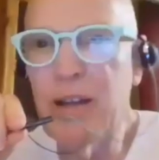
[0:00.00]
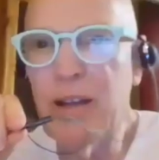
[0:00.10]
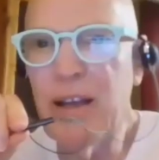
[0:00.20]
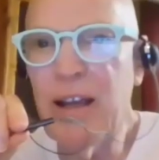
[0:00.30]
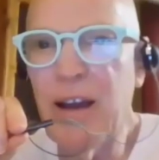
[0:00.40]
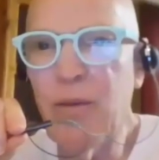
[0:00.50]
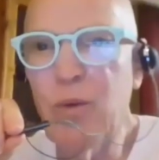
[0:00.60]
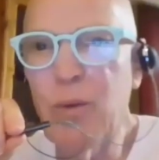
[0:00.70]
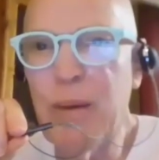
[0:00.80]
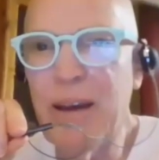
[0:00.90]
money they can't
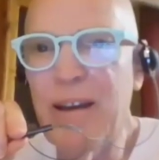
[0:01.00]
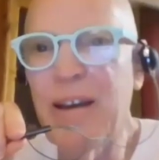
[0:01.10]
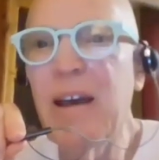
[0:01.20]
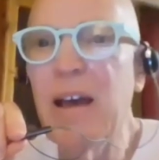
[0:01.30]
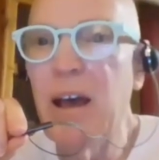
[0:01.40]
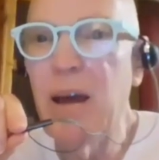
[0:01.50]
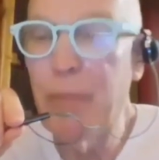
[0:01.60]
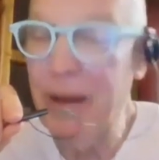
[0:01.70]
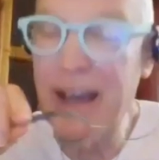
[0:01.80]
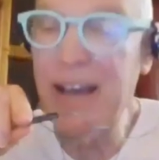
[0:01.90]
repay,
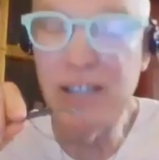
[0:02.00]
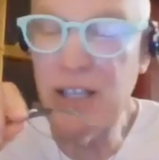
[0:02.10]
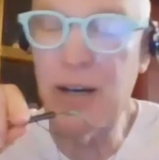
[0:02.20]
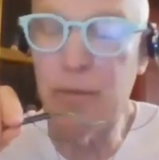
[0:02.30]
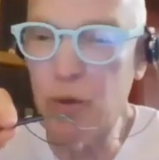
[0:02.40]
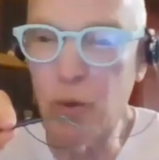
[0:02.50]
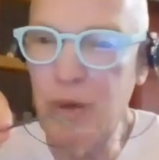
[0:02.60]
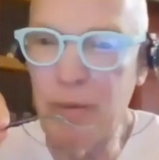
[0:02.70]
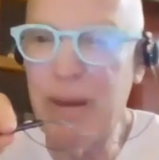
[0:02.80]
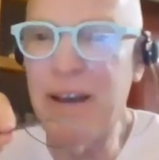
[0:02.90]
but asking them to
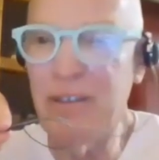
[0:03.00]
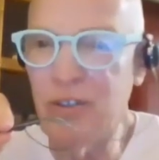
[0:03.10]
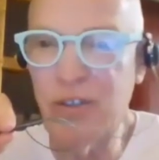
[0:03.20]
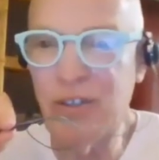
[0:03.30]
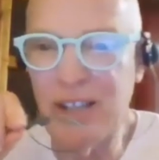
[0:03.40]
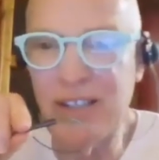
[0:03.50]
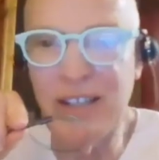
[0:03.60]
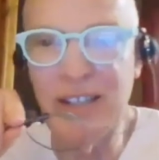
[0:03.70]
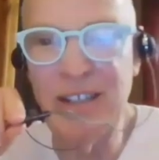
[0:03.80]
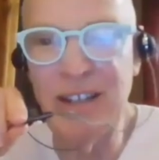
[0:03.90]
repay just
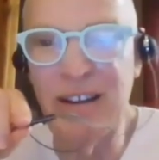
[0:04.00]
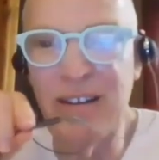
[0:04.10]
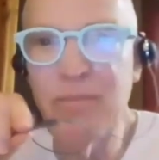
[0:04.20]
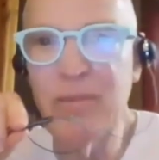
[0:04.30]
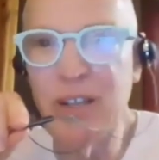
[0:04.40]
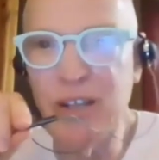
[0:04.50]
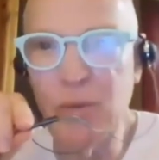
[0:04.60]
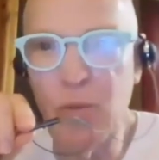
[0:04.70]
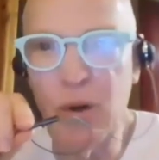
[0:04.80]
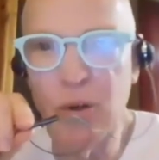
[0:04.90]
doesn't
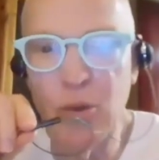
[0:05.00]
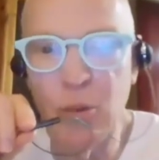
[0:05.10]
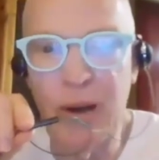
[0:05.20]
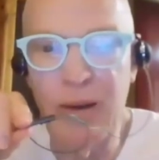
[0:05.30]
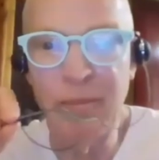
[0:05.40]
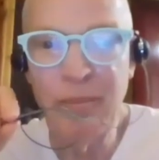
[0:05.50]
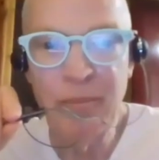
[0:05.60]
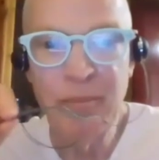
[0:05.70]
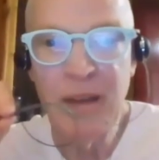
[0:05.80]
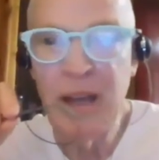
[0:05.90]
work too well.
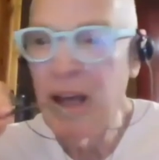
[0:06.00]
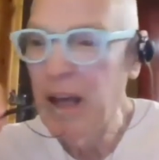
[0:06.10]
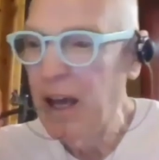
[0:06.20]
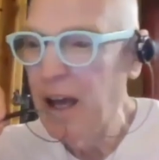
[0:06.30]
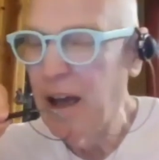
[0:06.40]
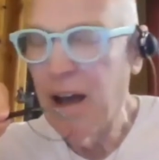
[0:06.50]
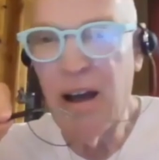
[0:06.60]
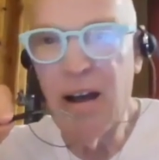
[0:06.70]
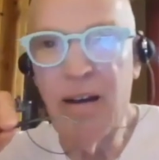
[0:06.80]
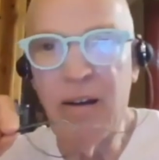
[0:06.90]

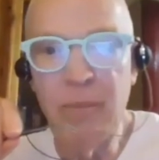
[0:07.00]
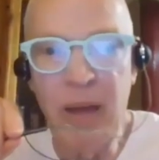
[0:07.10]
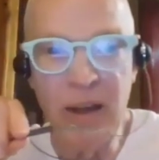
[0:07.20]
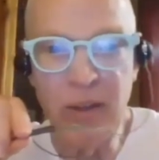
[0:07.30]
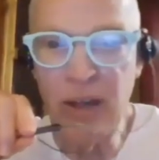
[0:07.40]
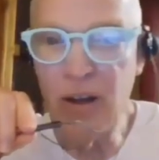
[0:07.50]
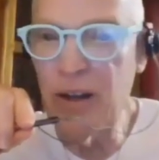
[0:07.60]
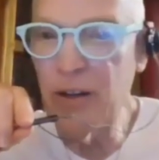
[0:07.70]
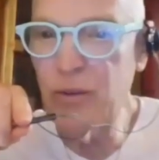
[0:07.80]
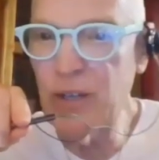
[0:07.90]
I think I'll
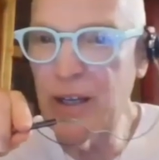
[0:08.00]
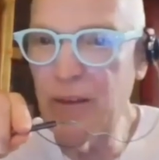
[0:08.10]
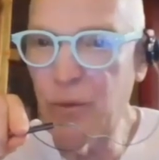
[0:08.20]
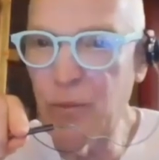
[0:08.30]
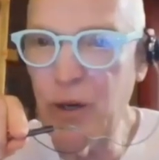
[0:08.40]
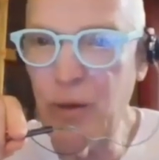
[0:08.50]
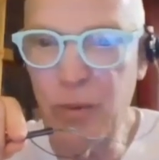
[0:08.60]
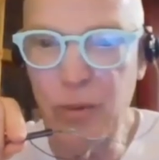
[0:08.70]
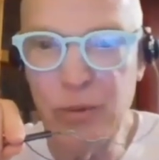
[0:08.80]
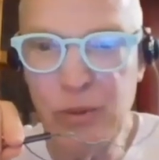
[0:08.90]
let you take it from here,
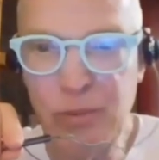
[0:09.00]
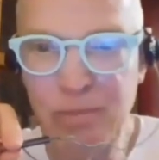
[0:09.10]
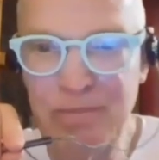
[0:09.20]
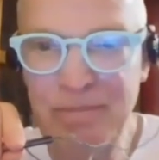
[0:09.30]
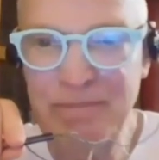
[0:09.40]
Bruce.